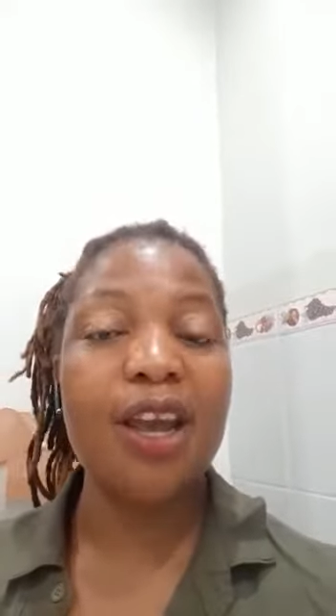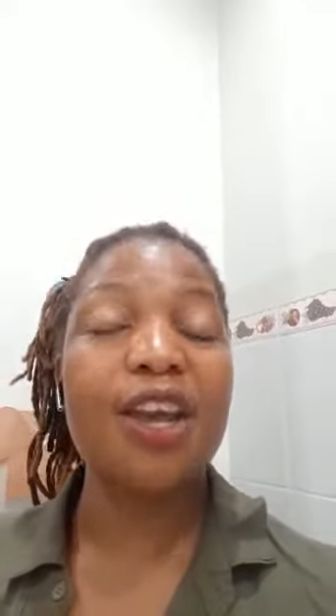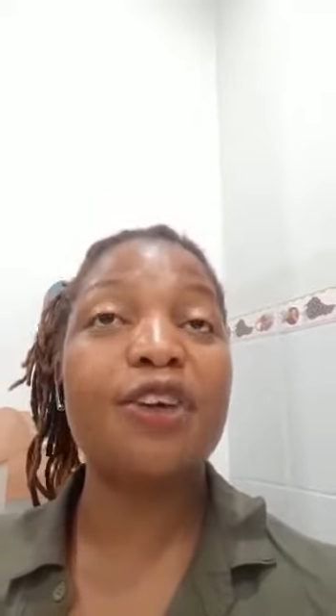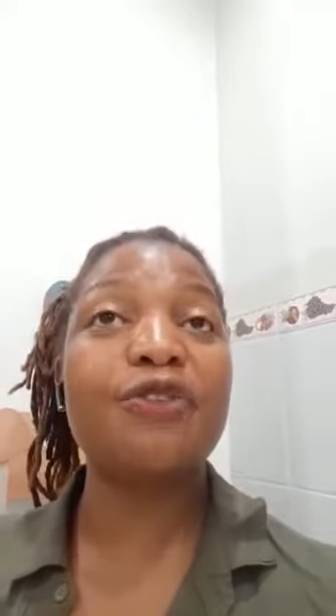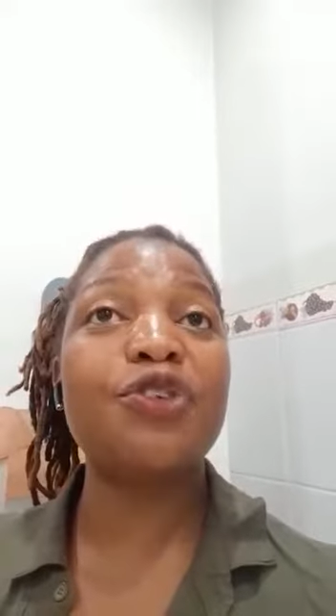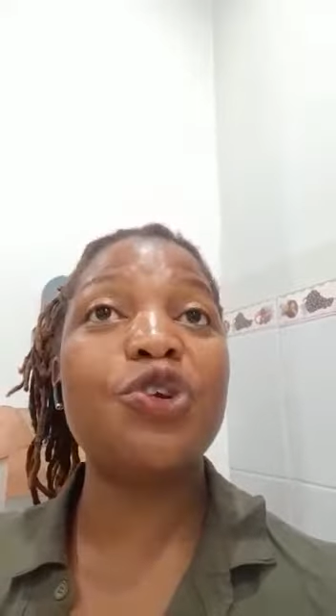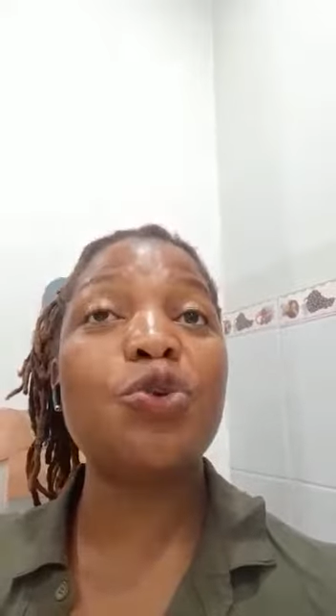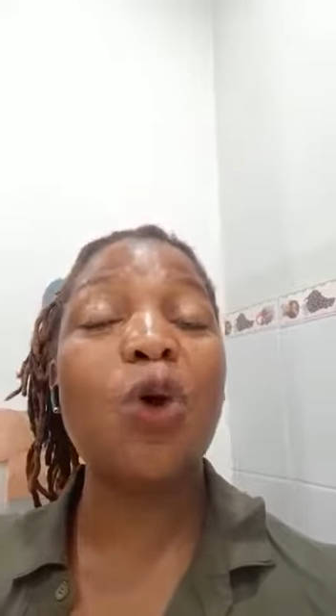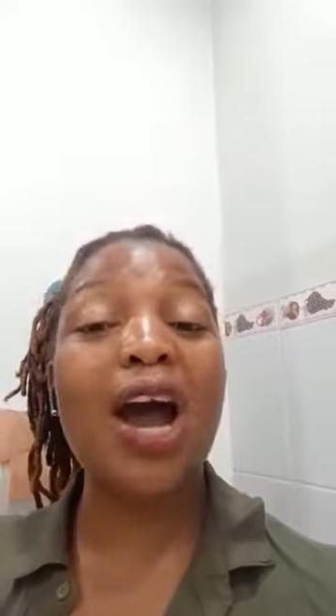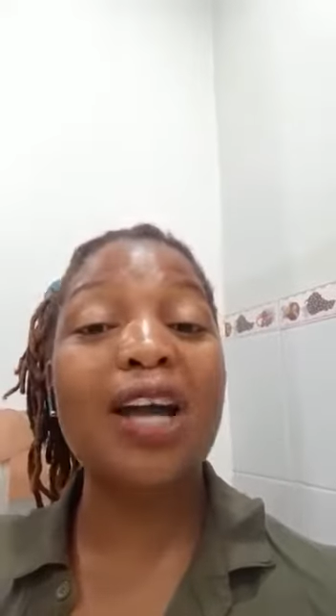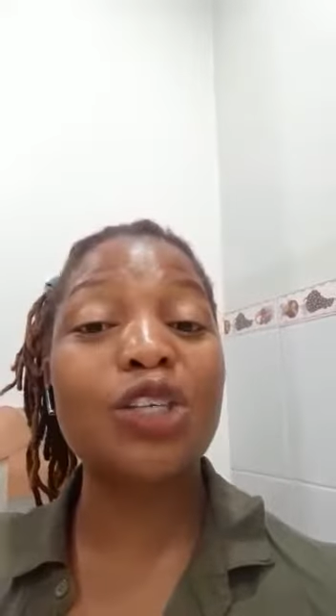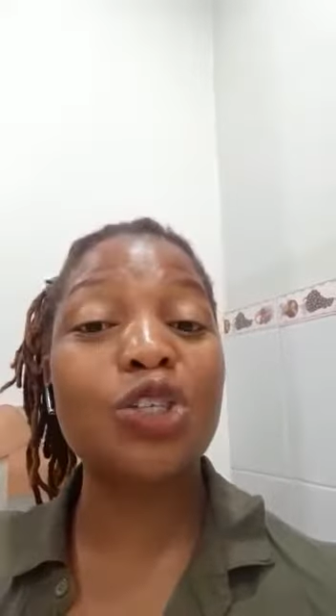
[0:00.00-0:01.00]
If you
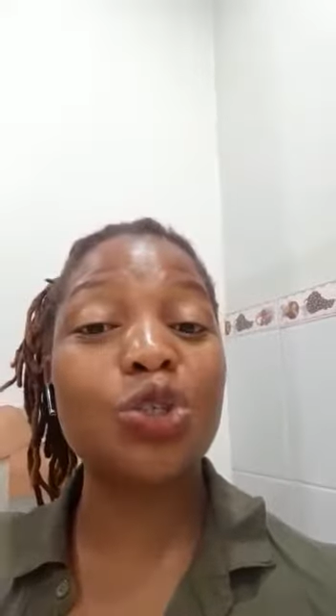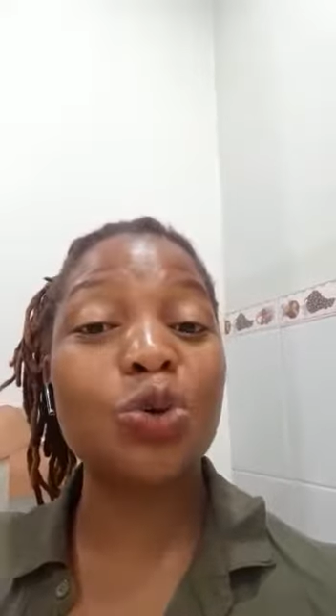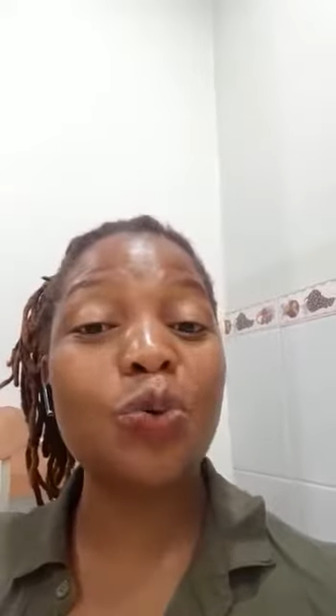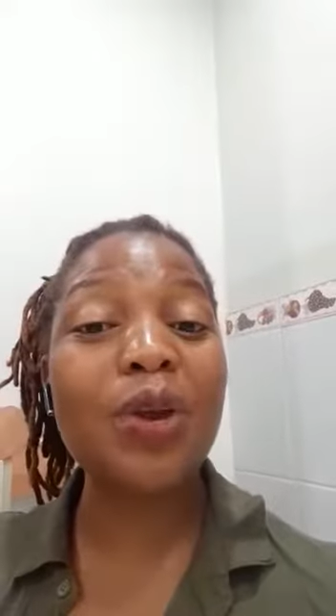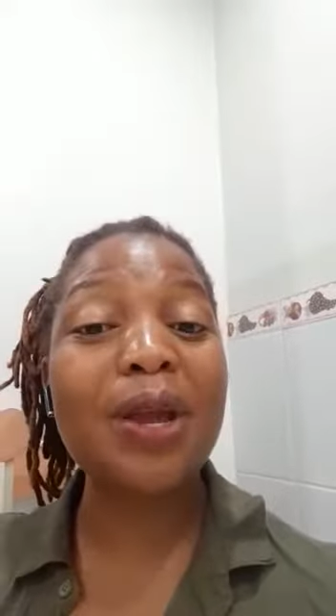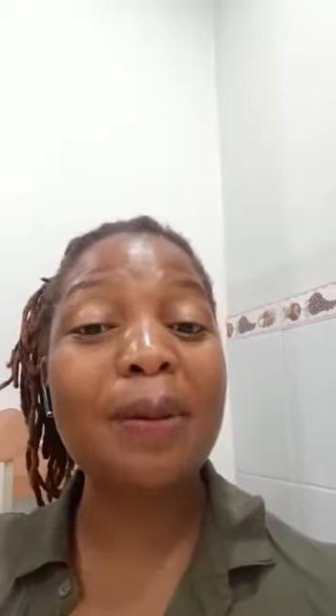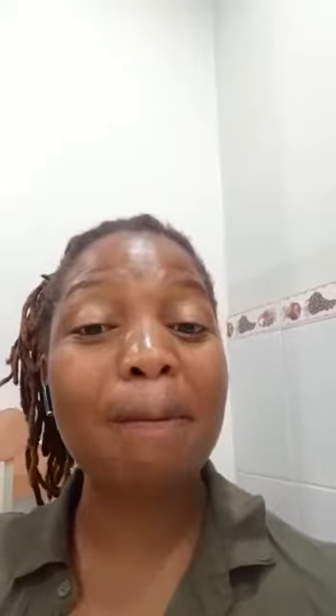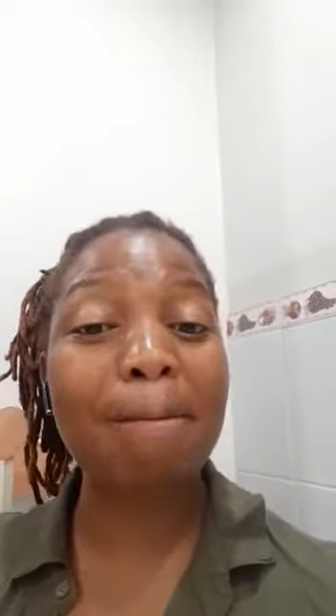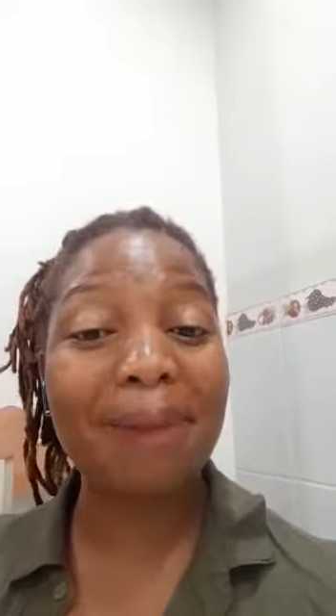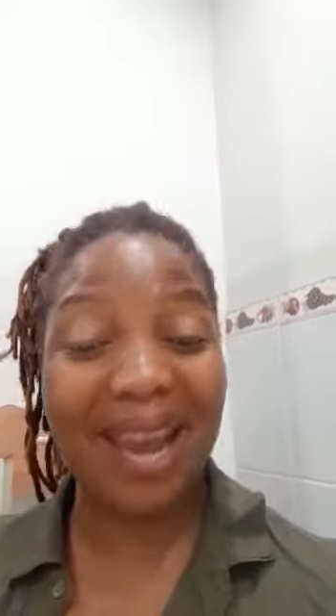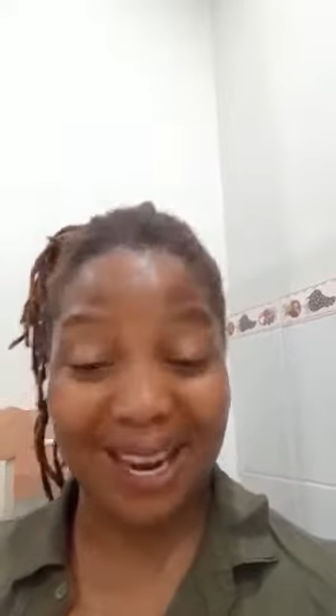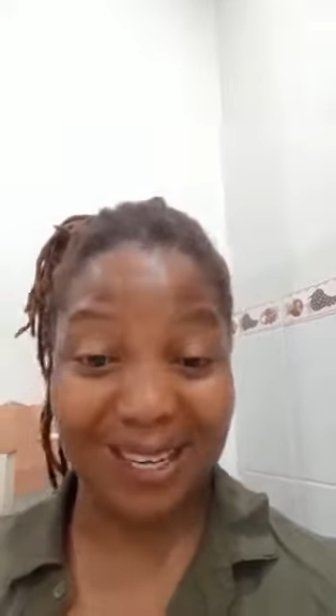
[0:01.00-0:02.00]
are doing
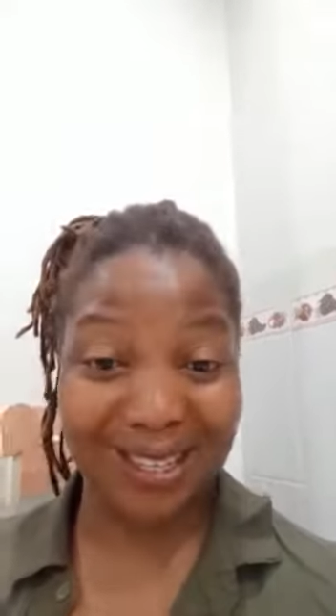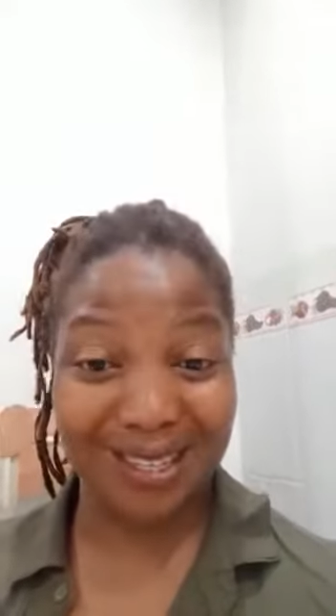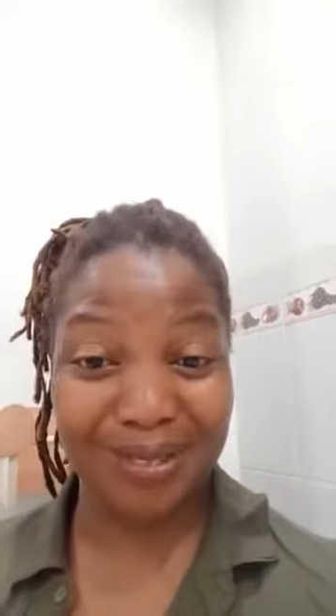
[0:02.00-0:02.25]
bad,